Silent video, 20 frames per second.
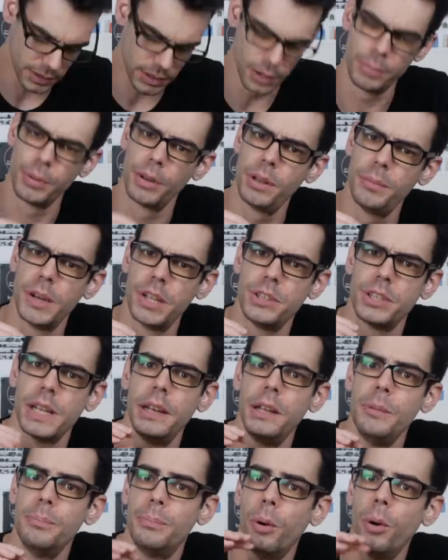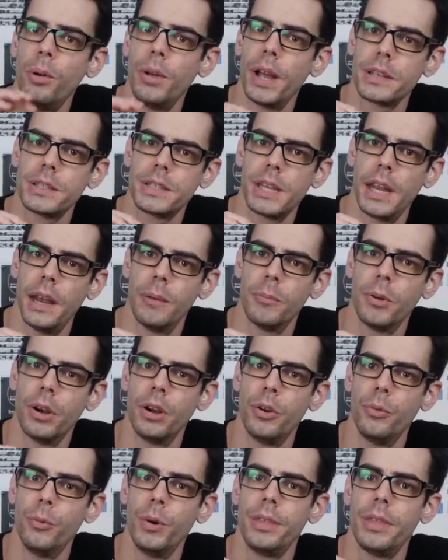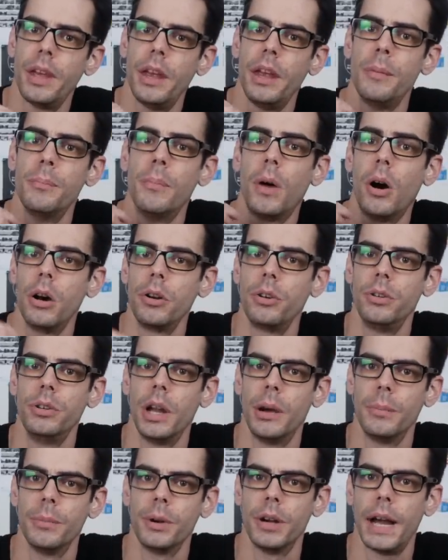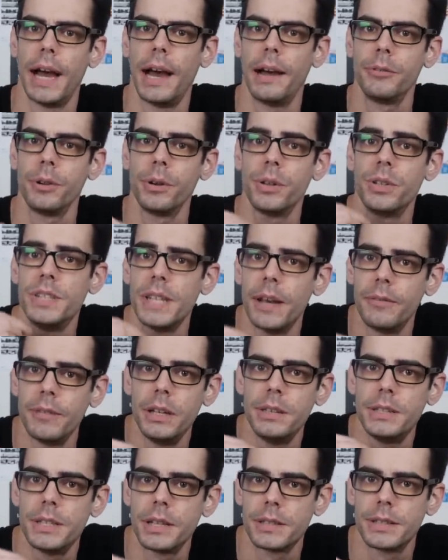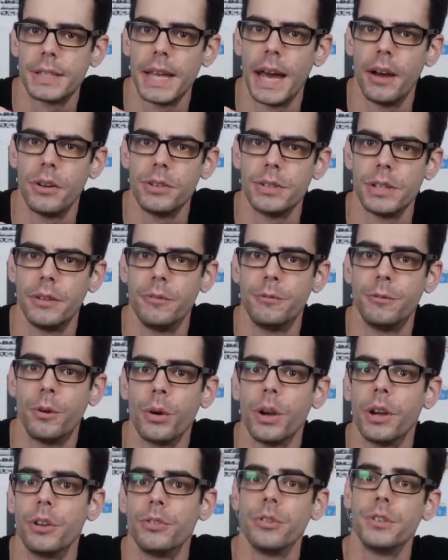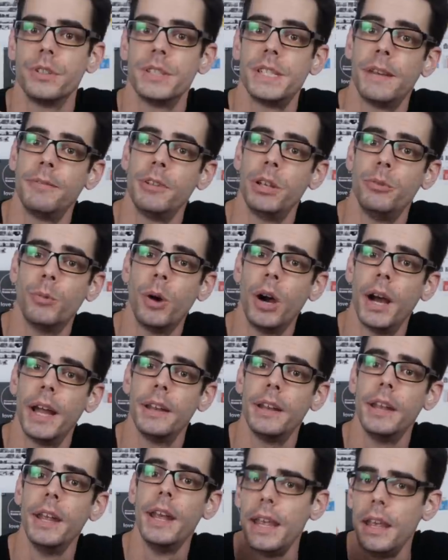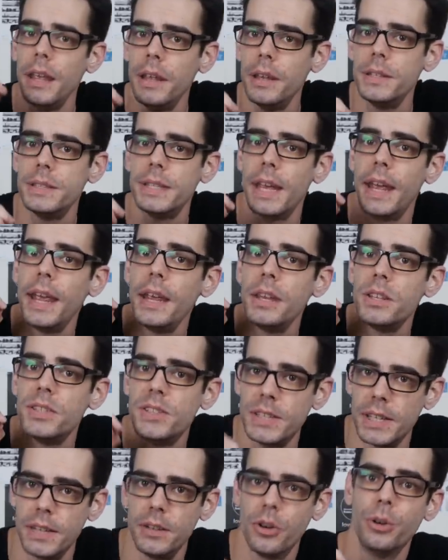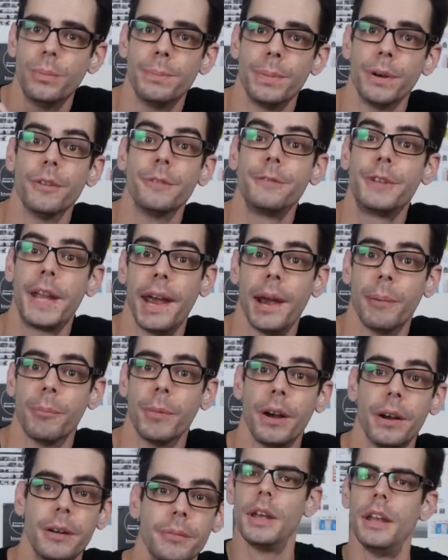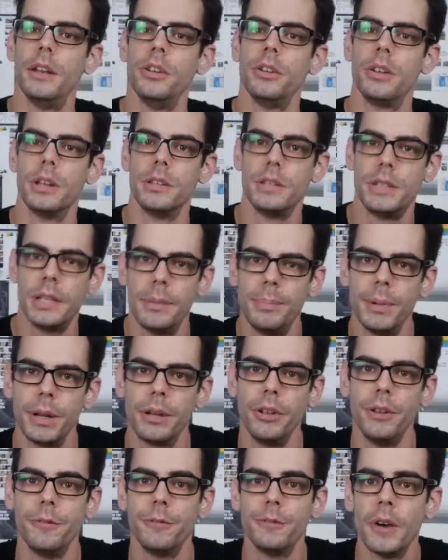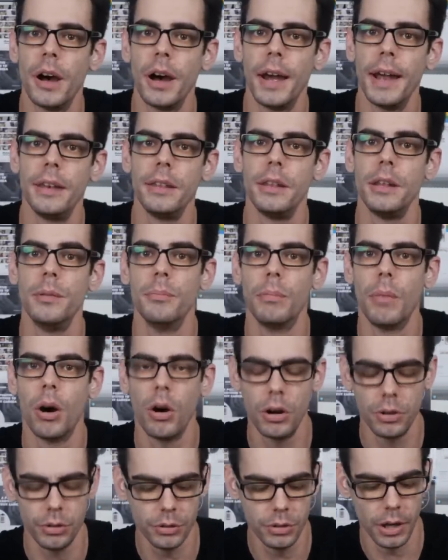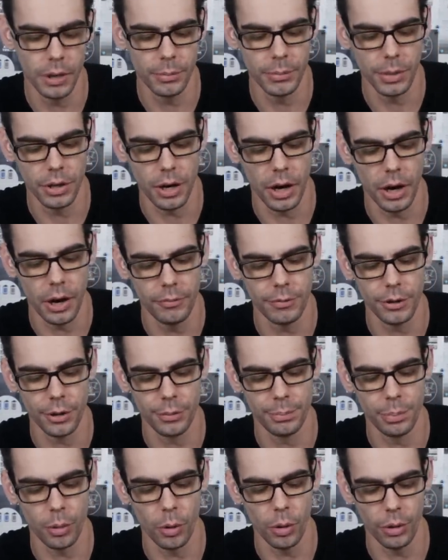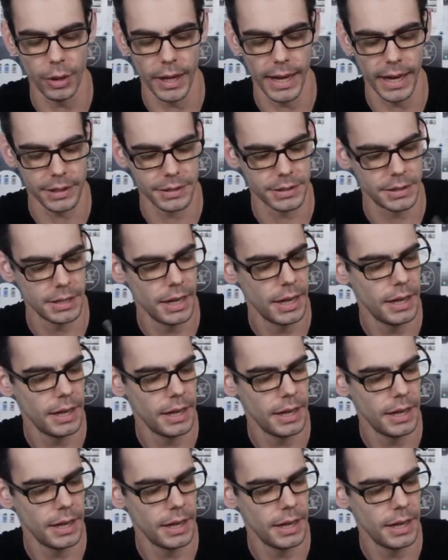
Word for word: So pretty much any Bolex camera with a model number after 76,471 is a single perf camera. And you can typically find the model number of your Bolex